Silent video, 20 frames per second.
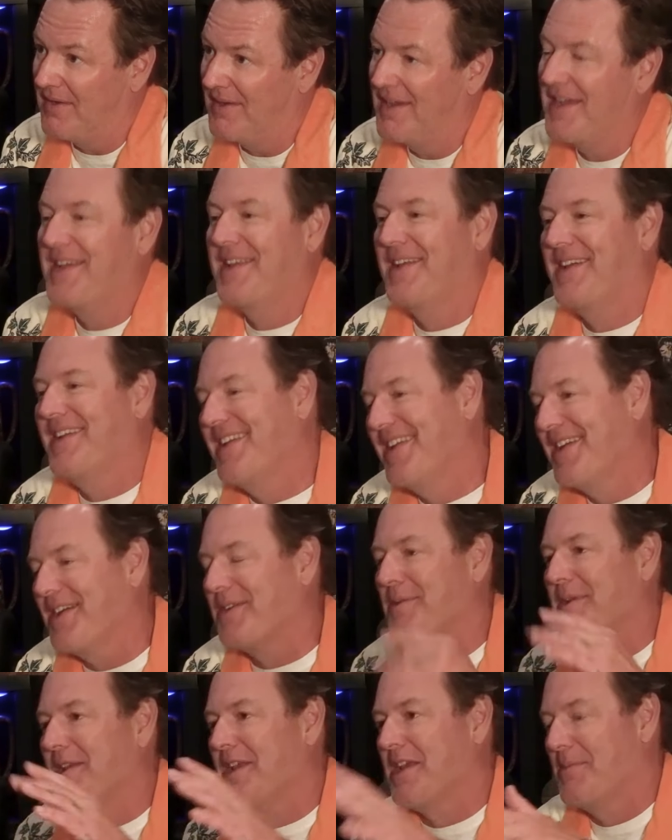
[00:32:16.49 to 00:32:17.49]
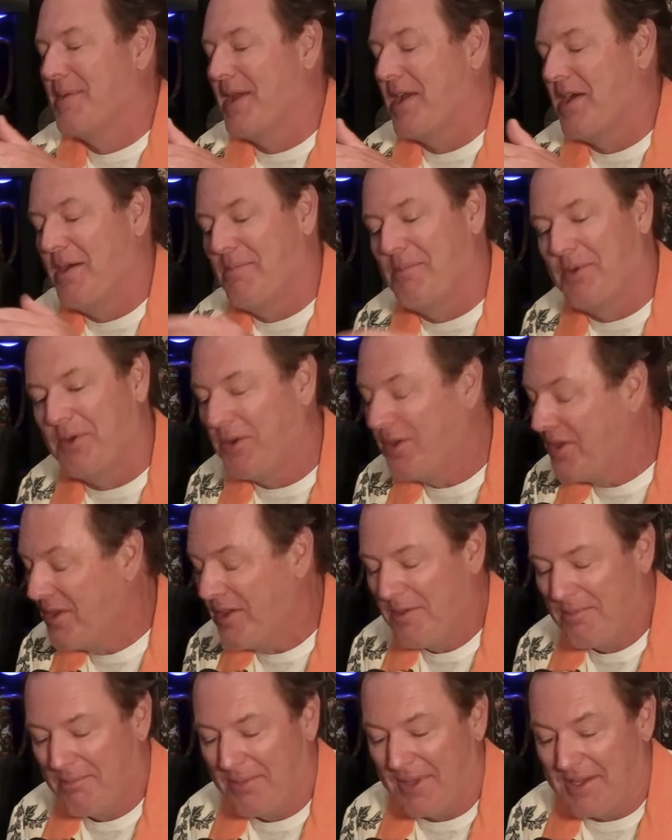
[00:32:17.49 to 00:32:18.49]
I, I, you're really going to be humble,
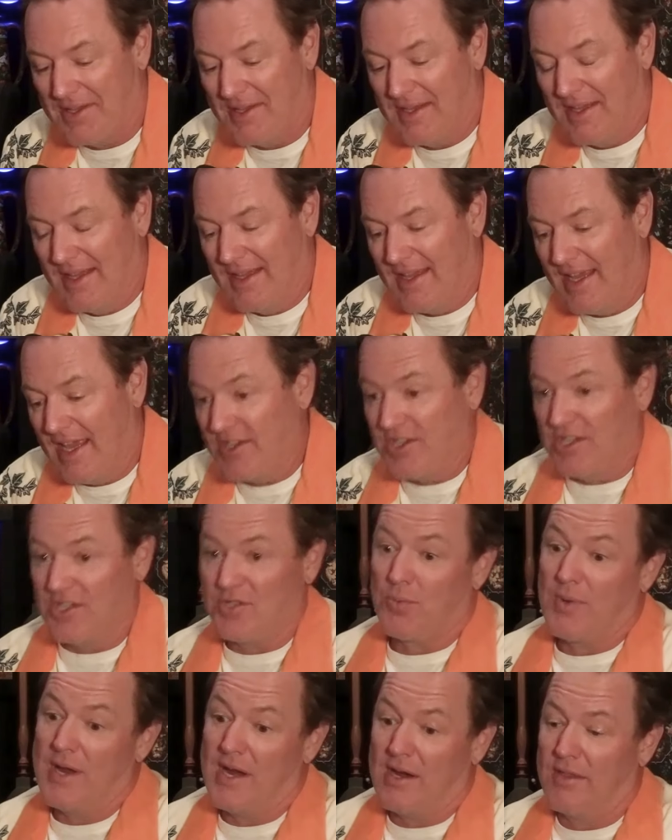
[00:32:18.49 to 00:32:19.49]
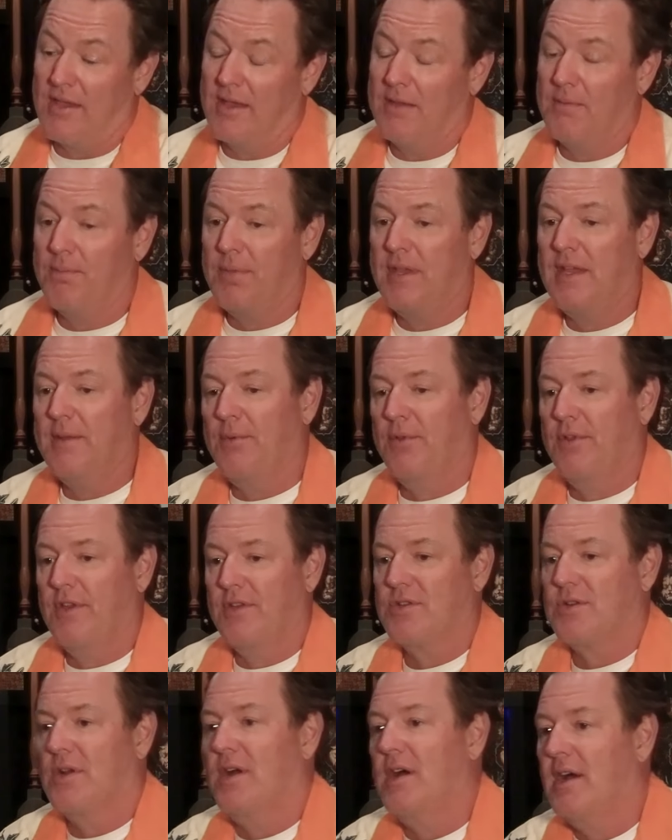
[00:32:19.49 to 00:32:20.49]
but it's just rare that people
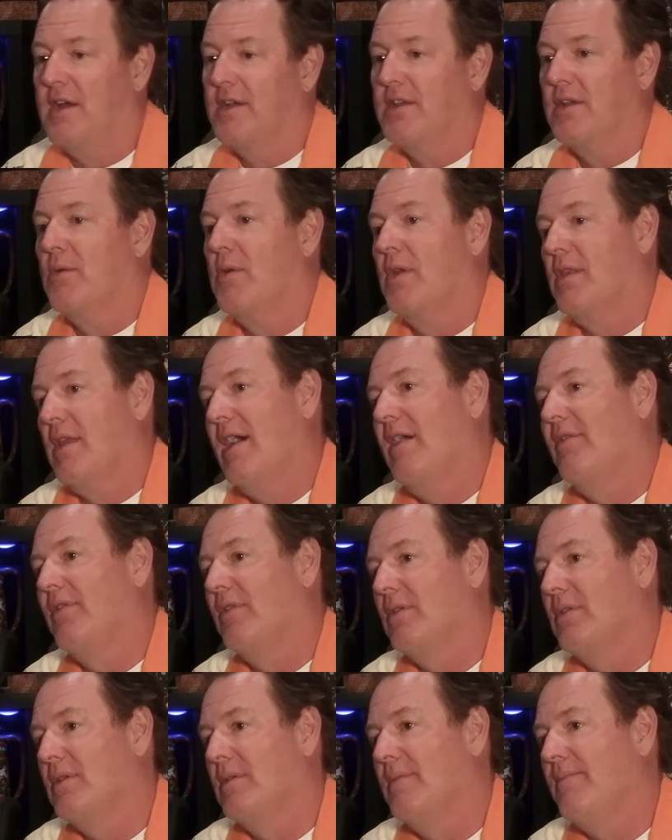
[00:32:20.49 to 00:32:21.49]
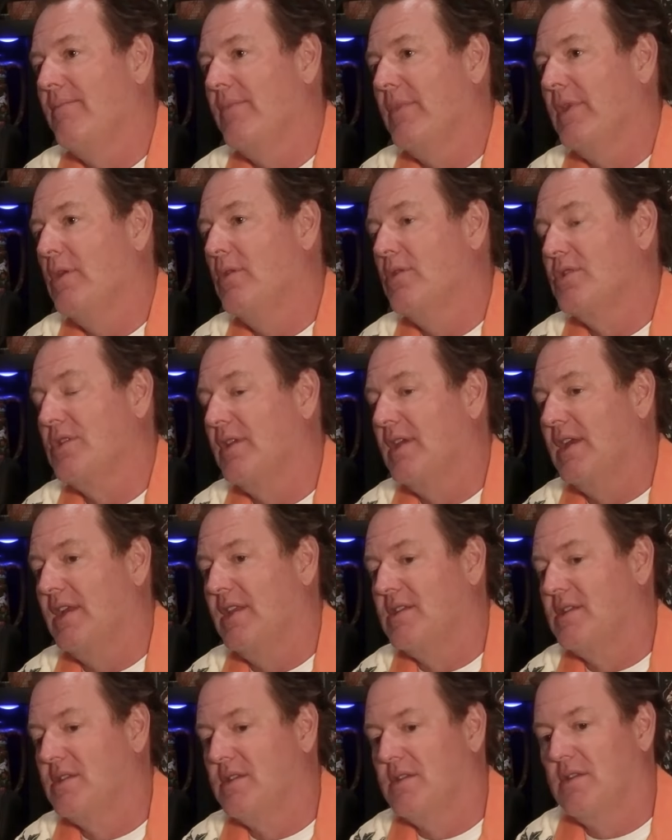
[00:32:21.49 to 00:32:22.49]
that draw at your level, usually
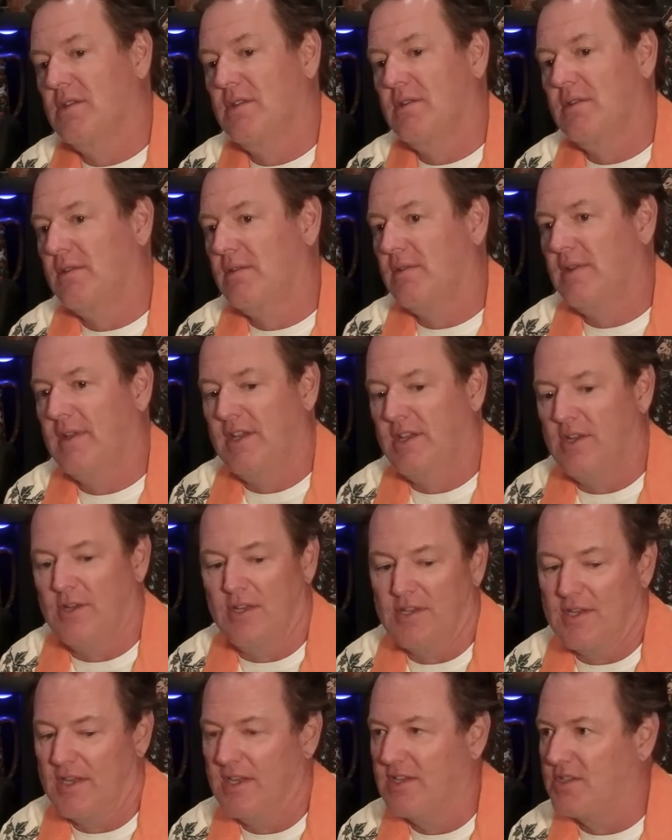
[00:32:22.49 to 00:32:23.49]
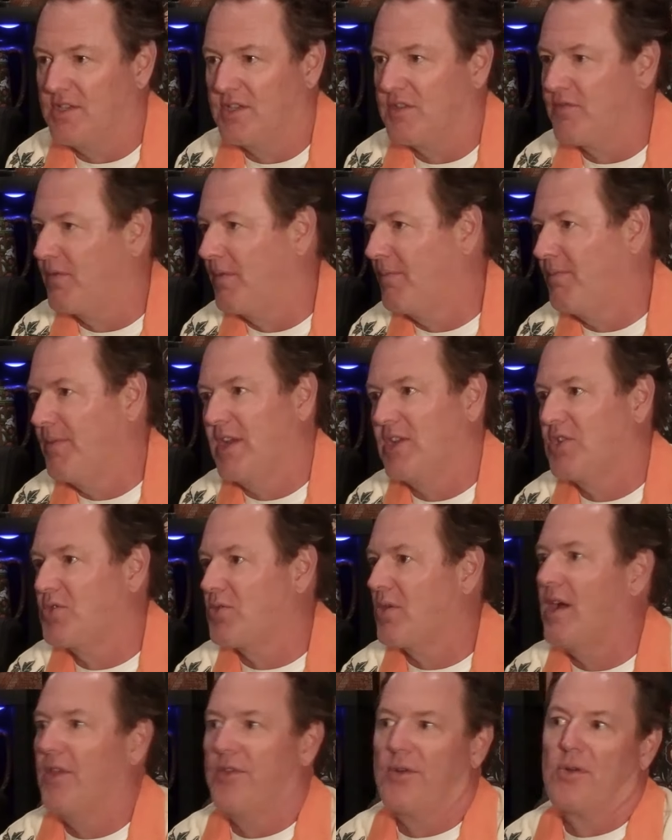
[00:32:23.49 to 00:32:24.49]
it's, you know, it's just from they
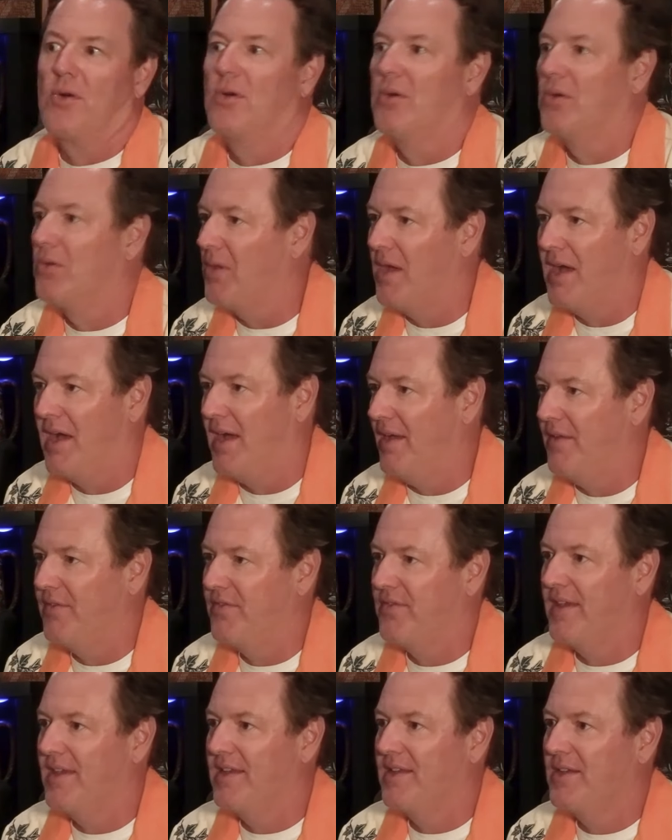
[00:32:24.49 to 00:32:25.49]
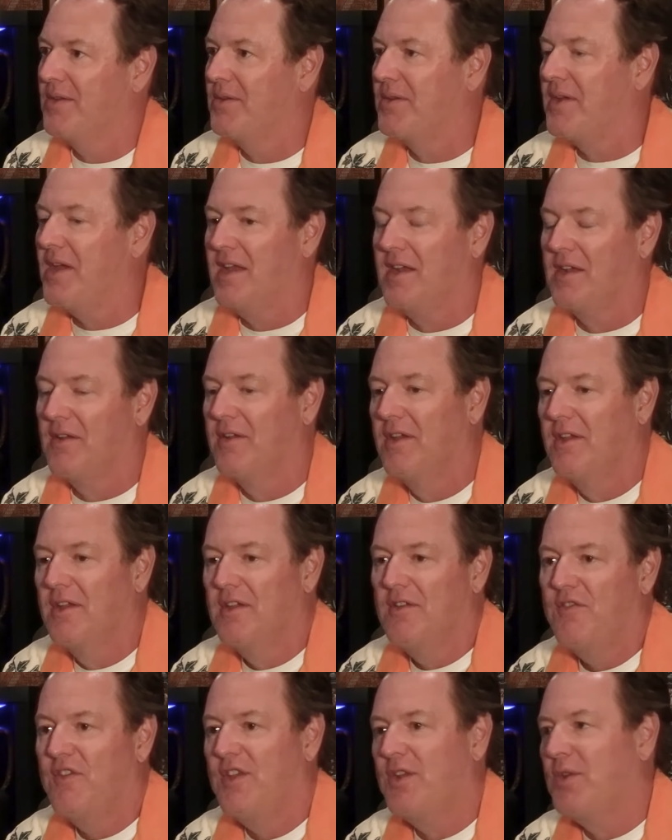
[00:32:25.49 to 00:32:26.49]
draw their whole lives. And you kind of
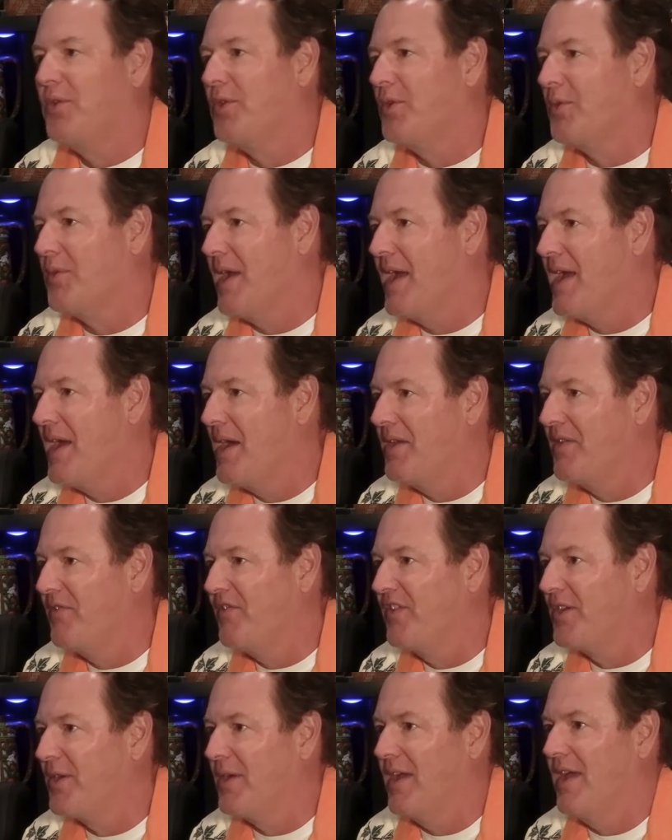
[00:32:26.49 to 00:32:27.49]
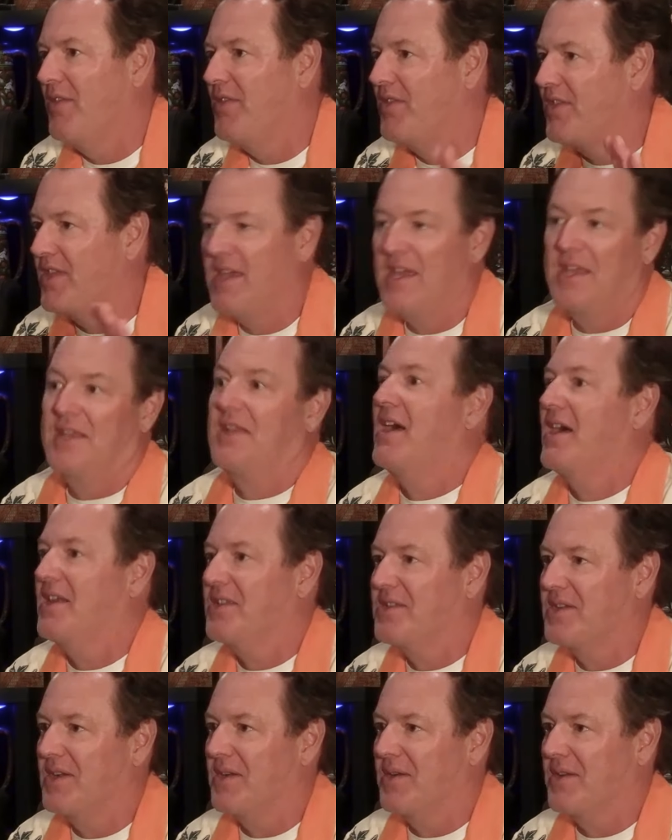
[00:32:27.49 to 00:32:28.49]
fiddled around and fiddled and then
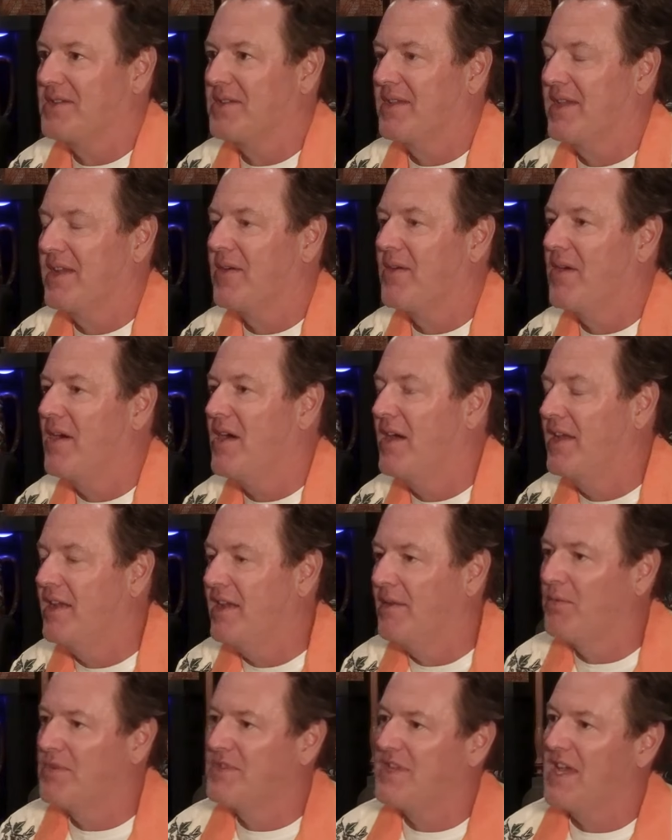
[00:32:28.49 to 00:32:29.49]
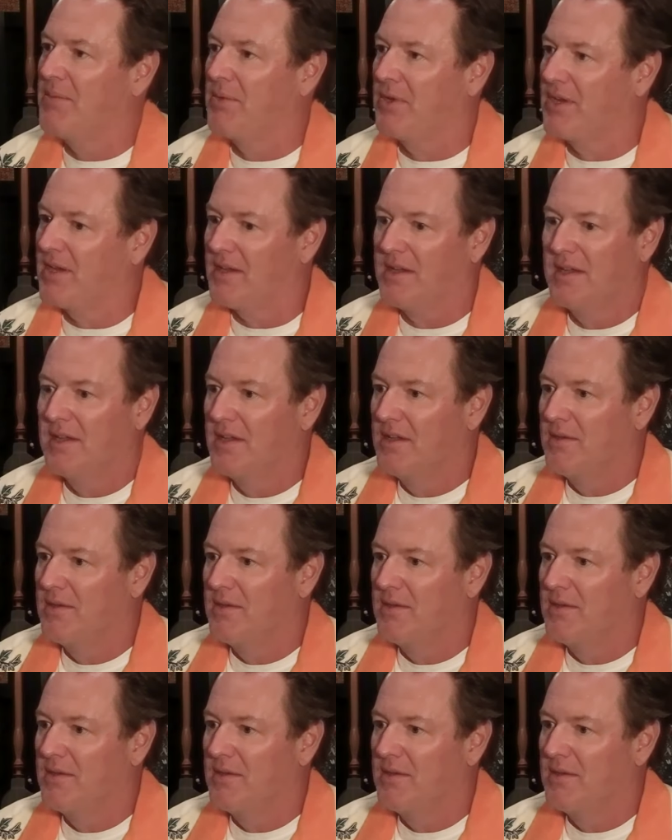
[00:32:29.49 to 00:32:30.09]
got serious later on and was able to